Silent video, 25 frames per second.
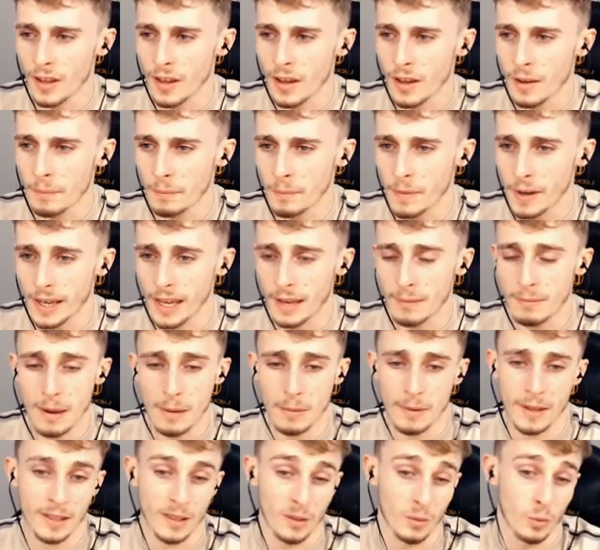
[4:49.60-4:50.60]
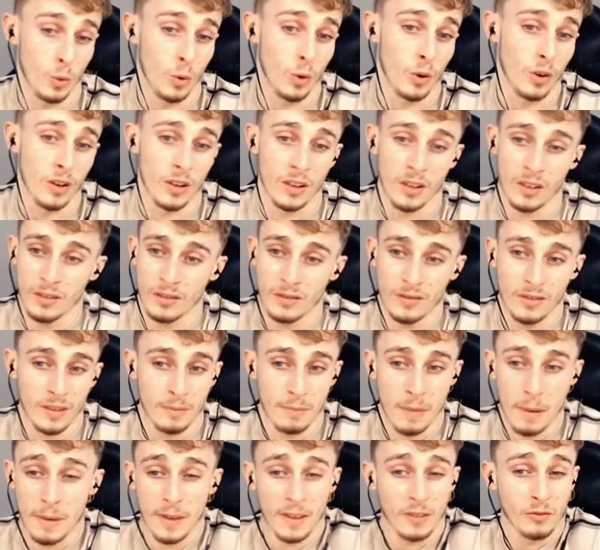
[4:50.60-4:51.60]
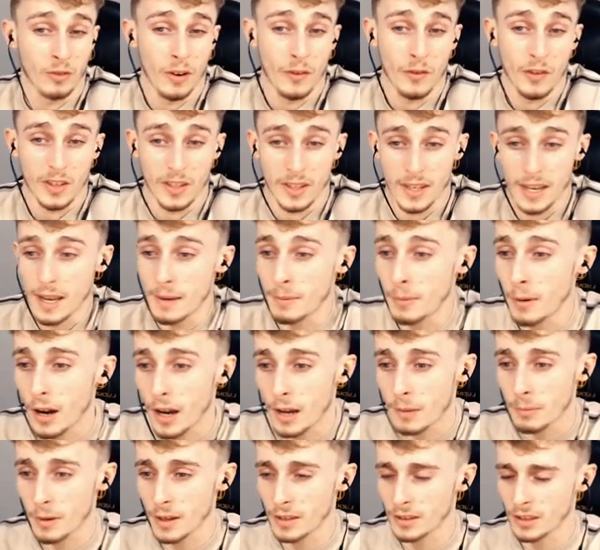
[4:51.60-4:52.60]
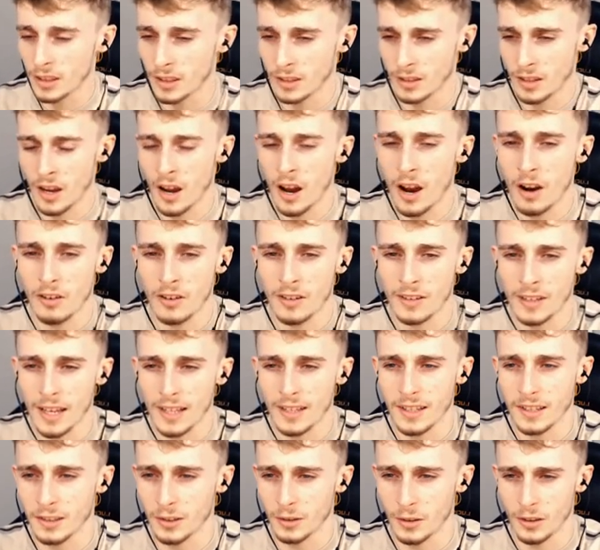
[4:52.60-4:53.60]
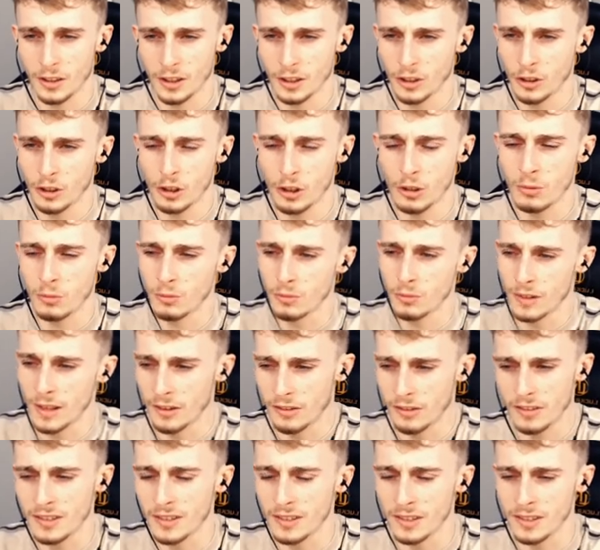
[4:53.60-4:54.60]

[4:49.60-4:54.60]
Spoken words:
But again, maybe there's a water, maybe there's rivers nearby, but it's the Saharan desert, so I'd assume there isn't.